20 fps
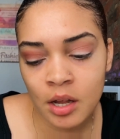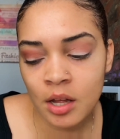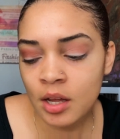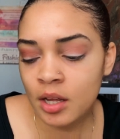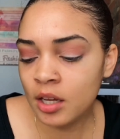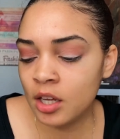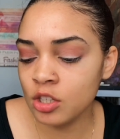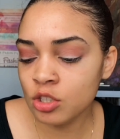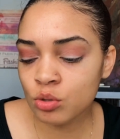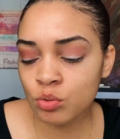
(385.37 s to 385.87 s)

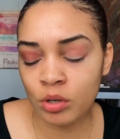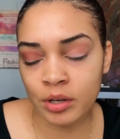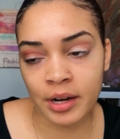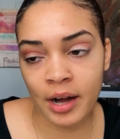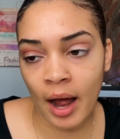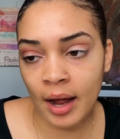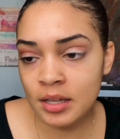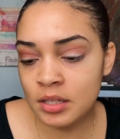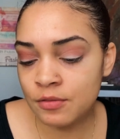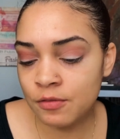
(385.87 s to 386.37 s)
Get you a
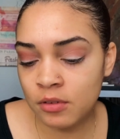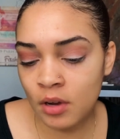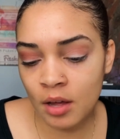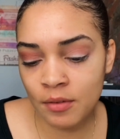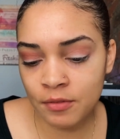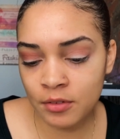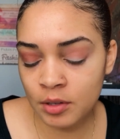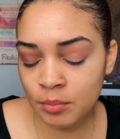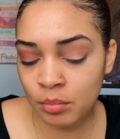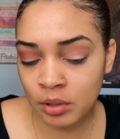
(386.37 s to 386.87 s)
nice
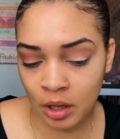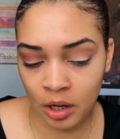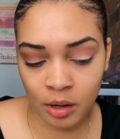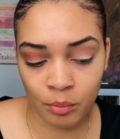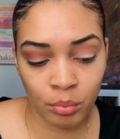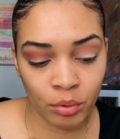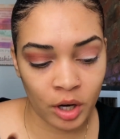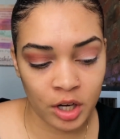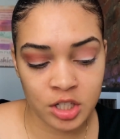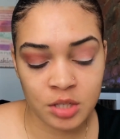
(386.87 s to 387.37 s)
fluffy
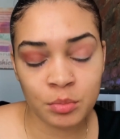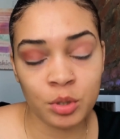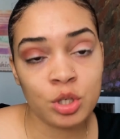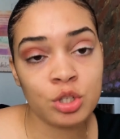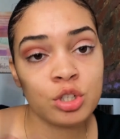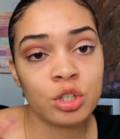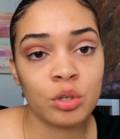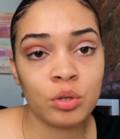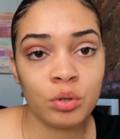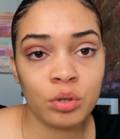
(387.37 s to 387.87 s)
brush. I'm going to
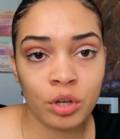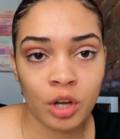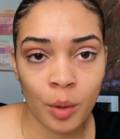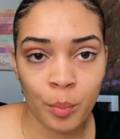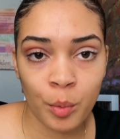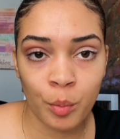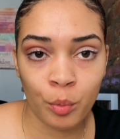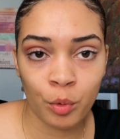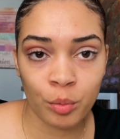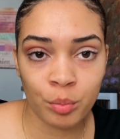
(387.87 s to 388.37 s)
show you a
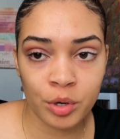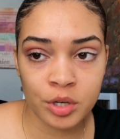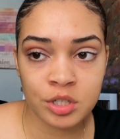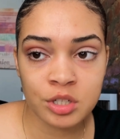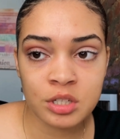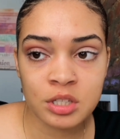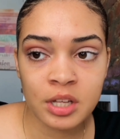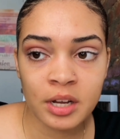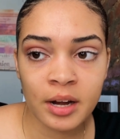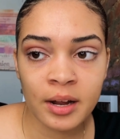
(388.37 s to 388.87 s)
couple more
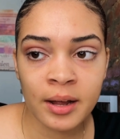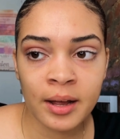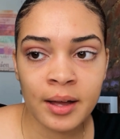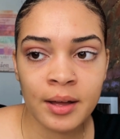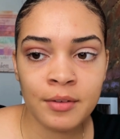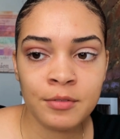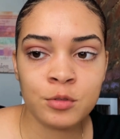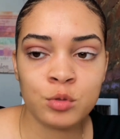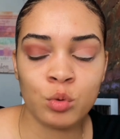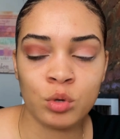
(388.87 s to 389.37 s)
brushes that I
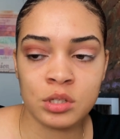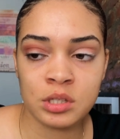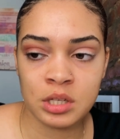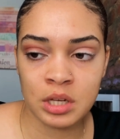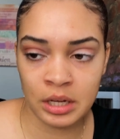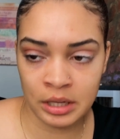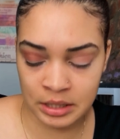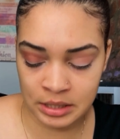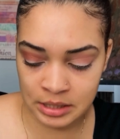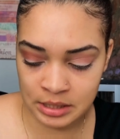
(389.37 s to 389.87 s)
have towards the
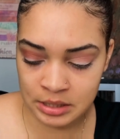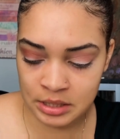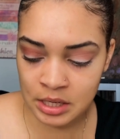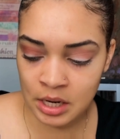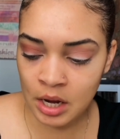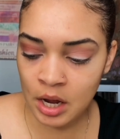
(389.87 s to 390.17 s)
end